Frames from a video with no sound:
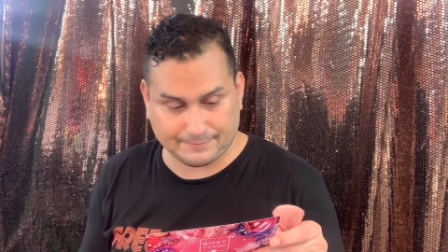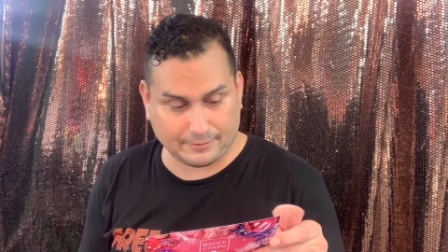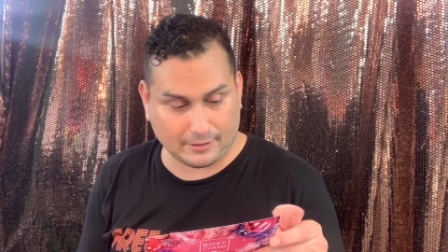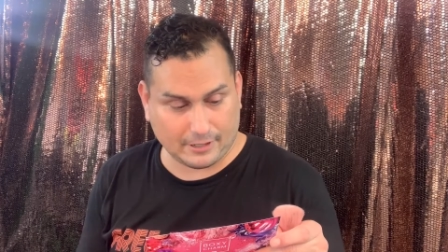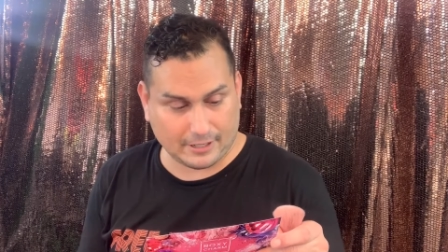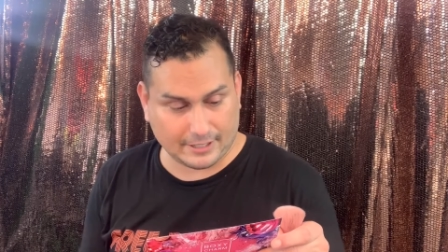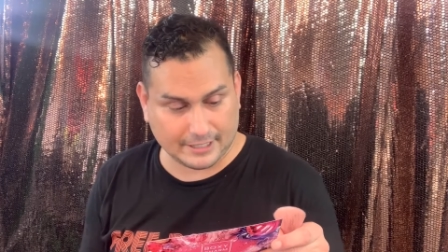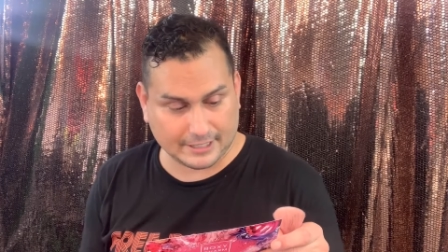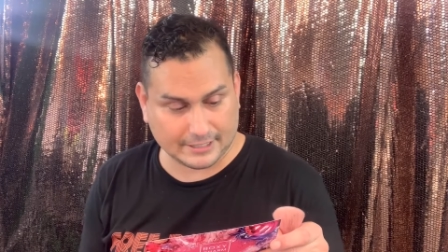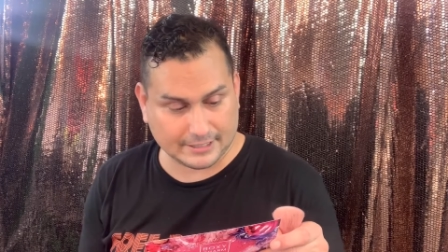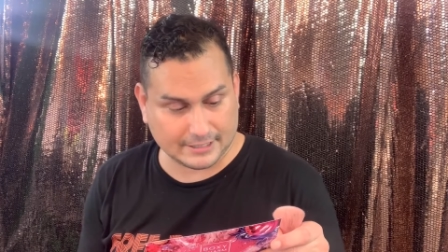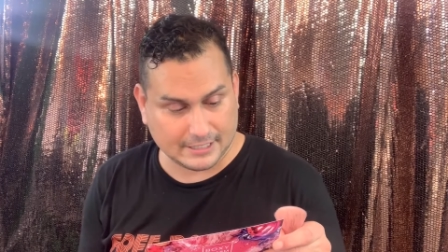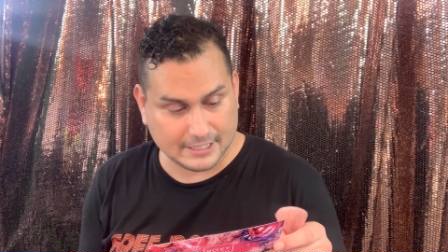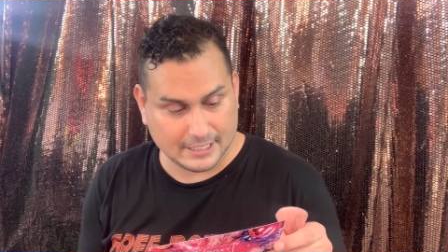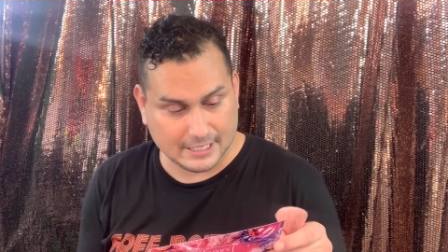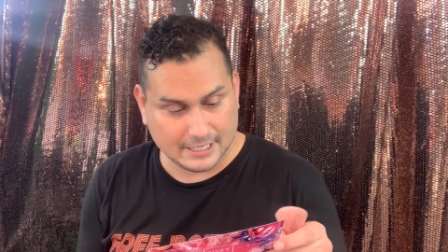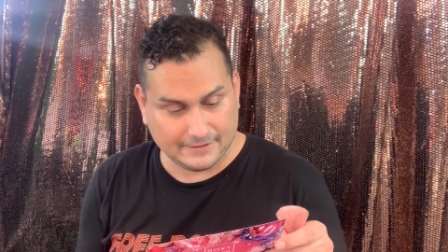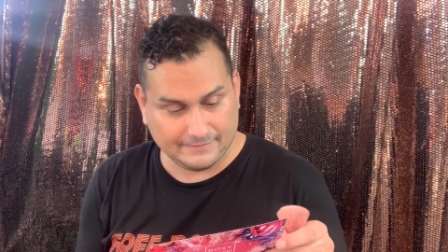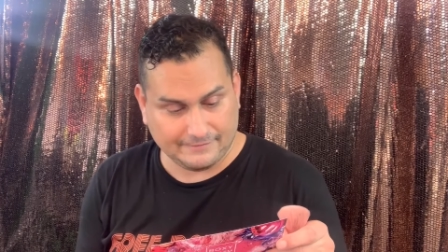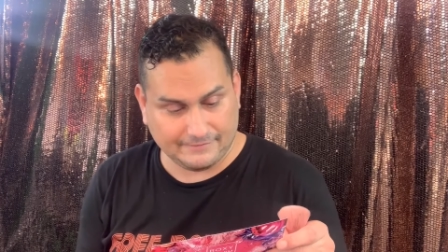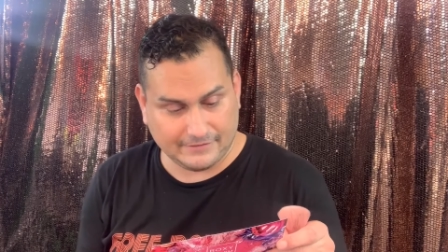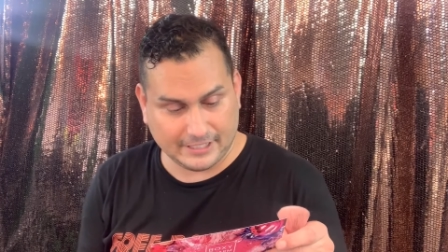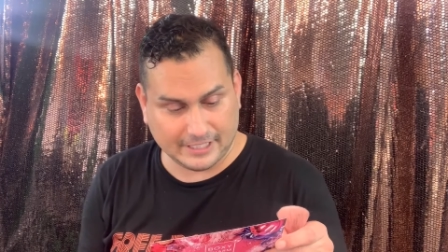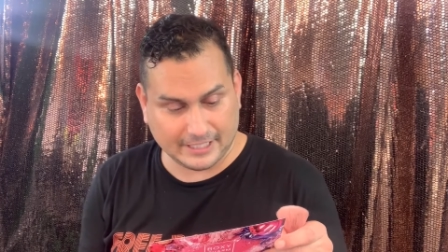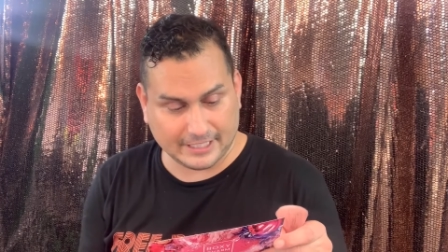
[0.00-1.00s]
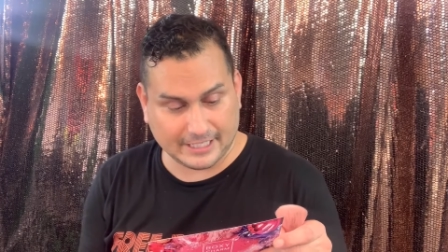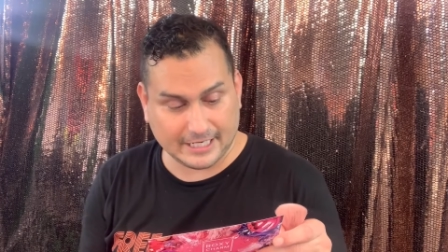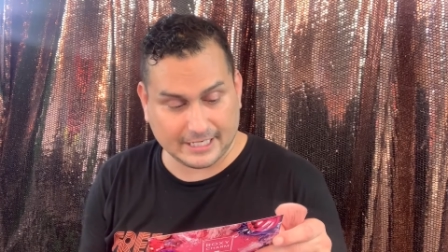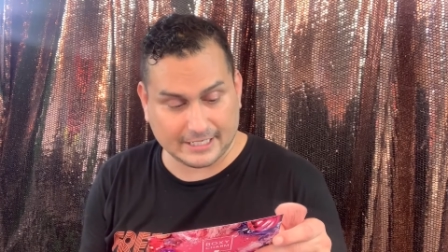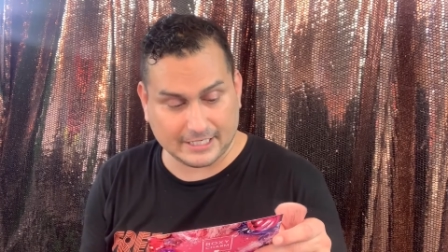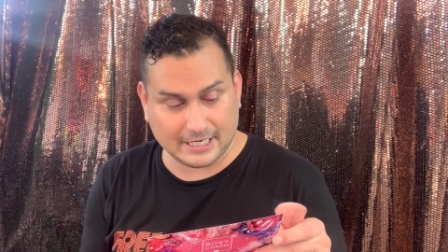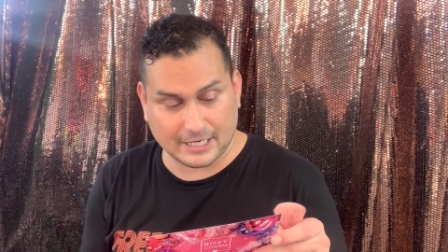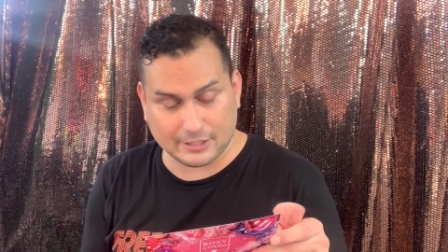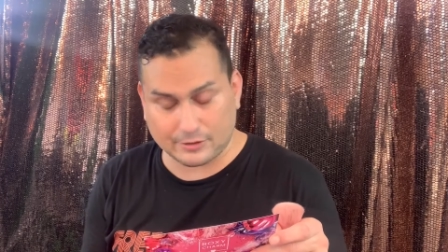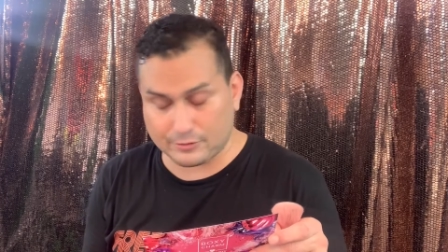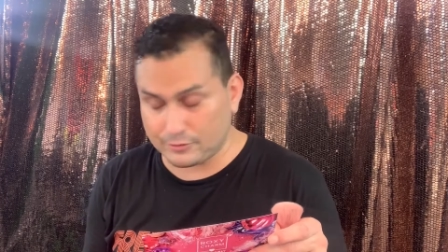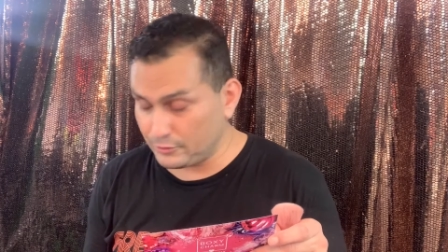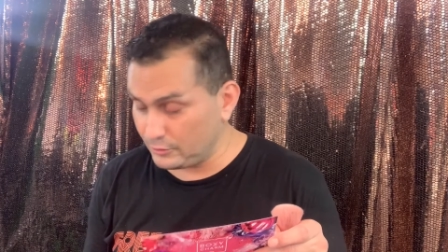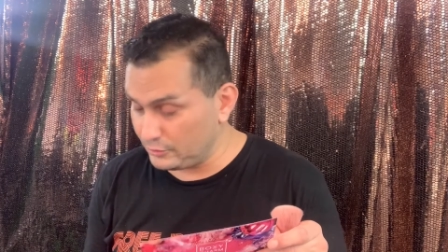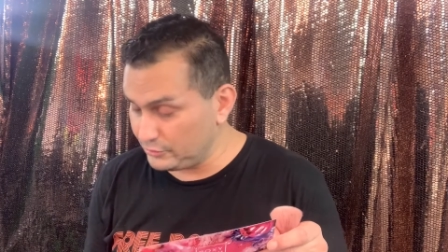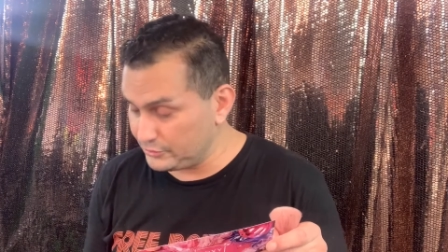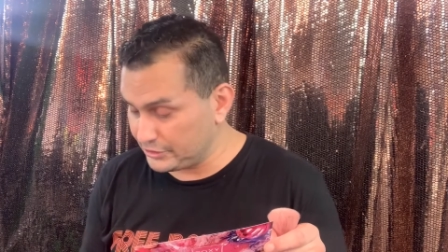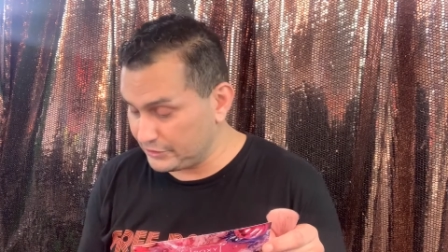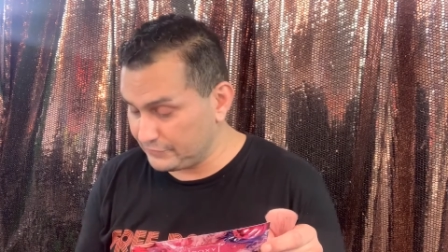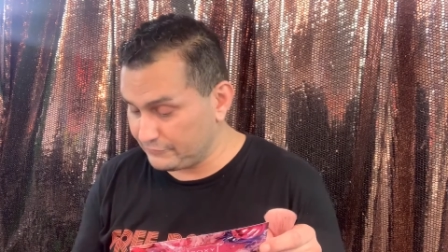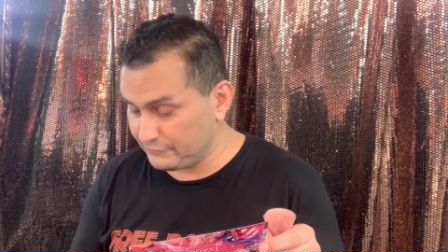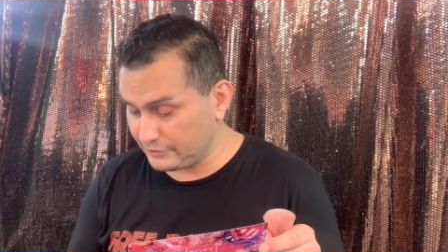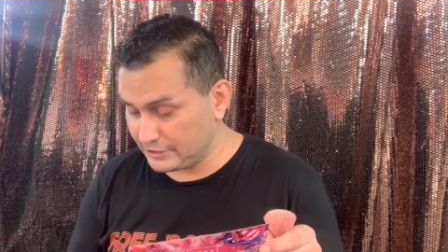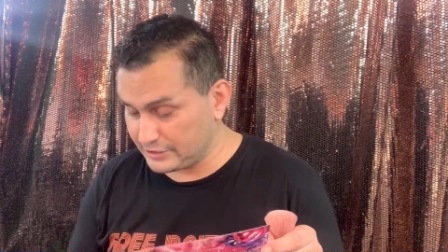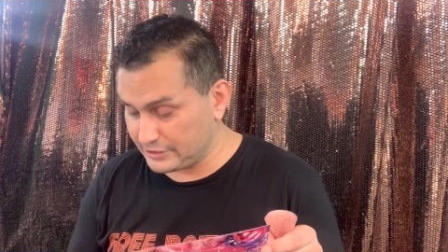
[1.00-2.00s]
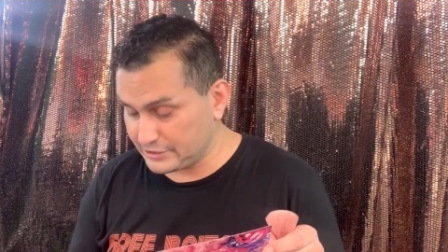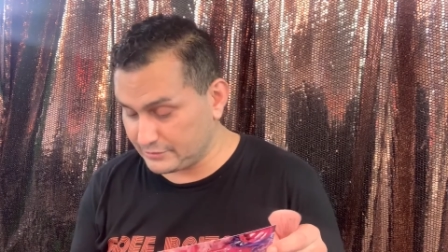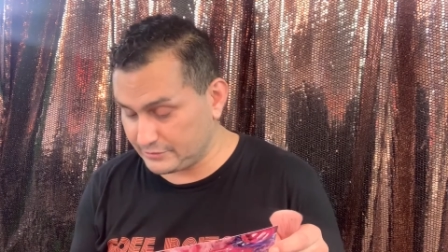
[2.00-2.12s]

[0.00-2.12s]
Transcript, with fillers: the product, vegan and cruelty-free.